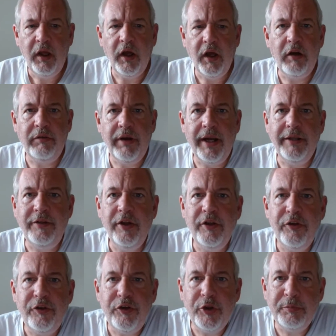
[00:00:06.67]
All right,
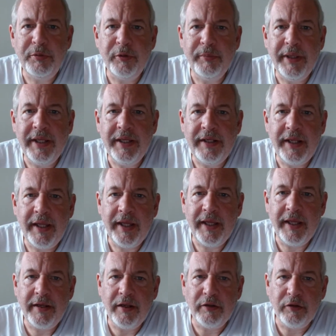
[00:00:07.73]
Superman
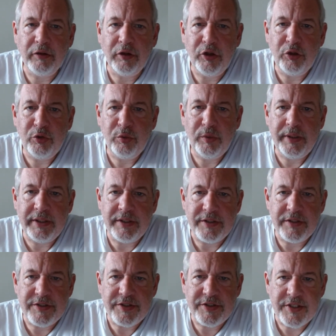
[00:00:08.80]
and
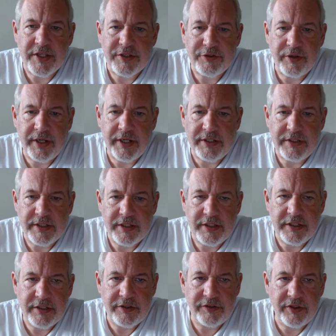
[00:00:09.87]
Lois. That's right. It
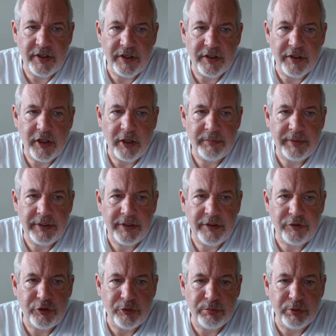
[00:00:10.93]
is uh,
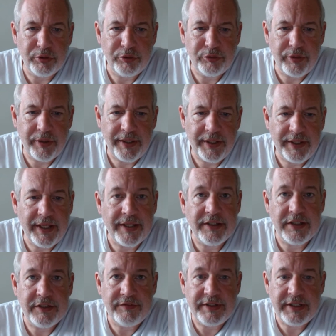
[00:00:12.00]
coming to Blu-ray and
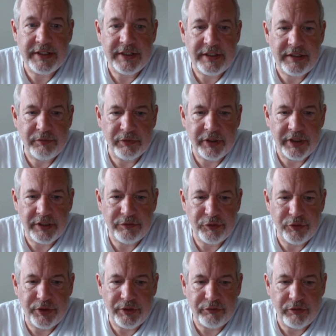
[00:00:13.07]
D V D. I want to give
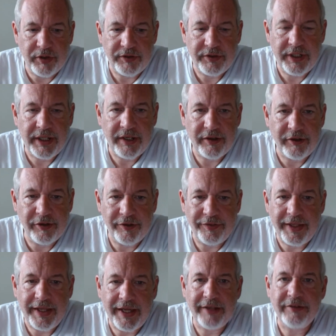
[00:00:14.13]
you the rundown on
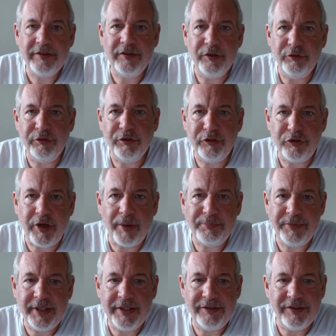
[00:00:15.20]
that, the
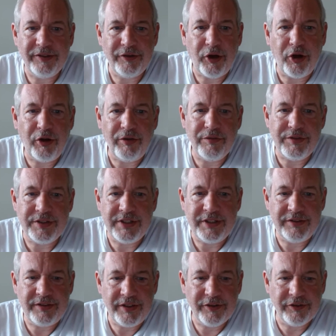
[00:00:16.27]
drop dates, and all of the
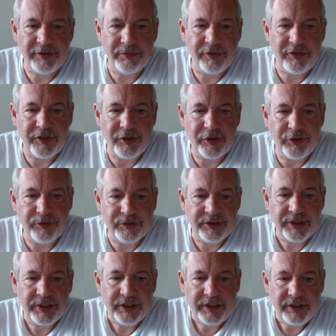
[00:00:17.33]
details that was sent
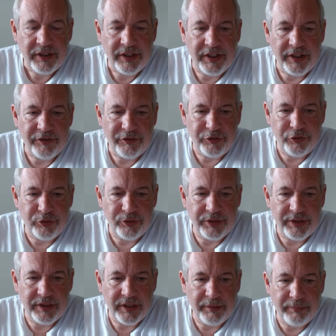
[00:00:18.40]
over, uh, so you
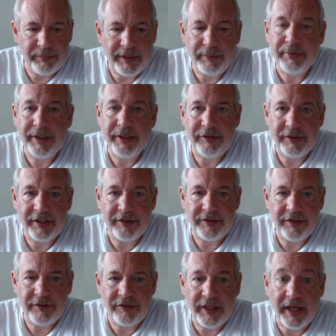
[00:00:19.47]
can uh, make plans to get
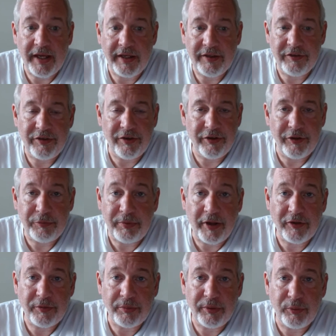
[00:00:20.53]
this. I consider this
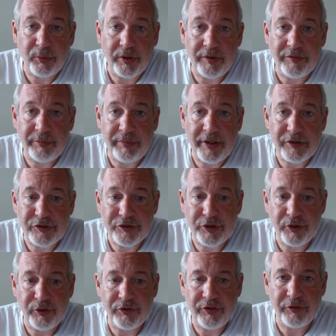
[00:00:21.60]
possibly one of the best
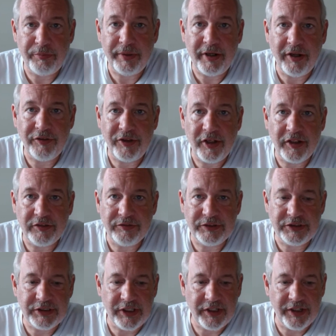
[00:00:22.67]
shows that's been on
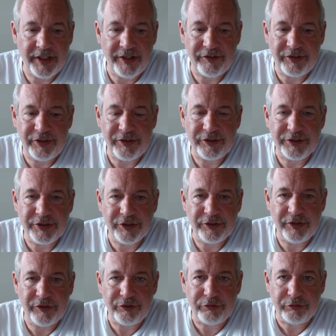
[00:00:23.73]
television in the last year or so.
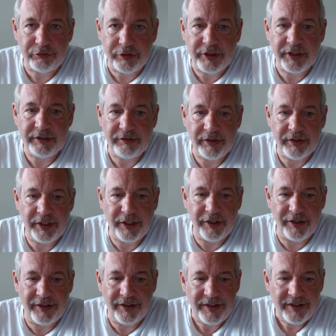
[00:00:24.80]
It's really, really
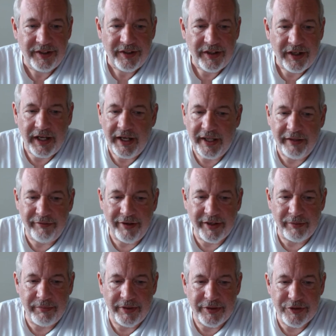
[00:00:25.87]
good. Highly
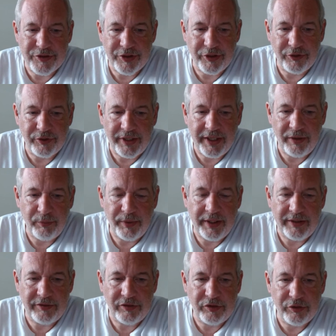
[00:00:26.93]
recommend the show. Can't
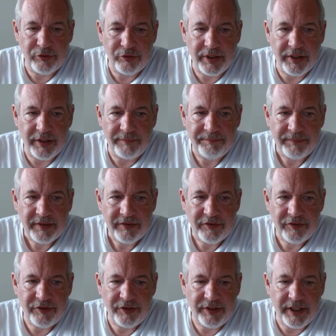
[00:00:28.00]
wait to uh,
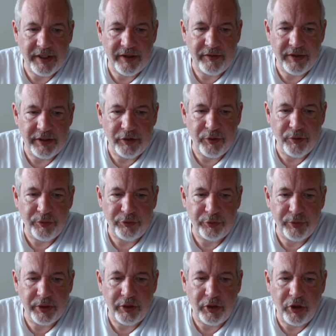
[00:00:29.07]
sit down and go
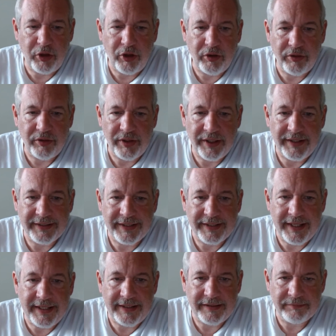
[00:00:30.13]
through it all
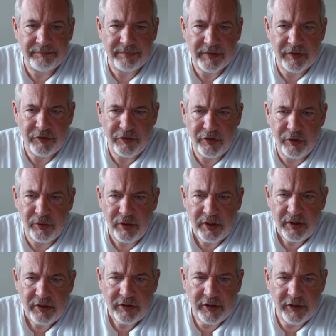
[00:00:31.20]
again. So
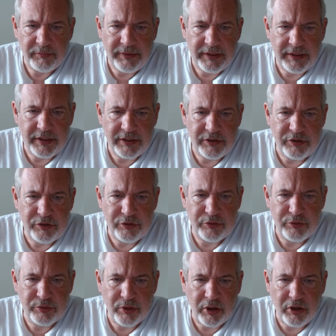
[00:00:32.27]
let me get
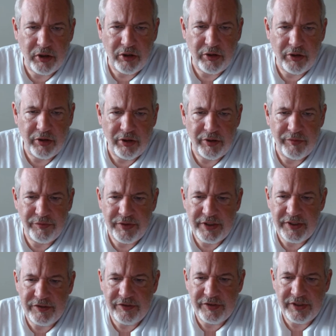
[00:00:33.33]
you all of
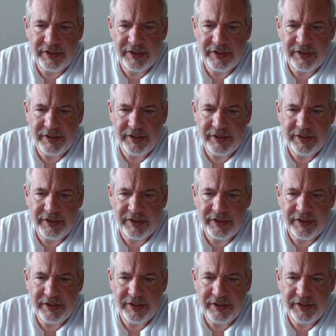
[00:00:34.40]
these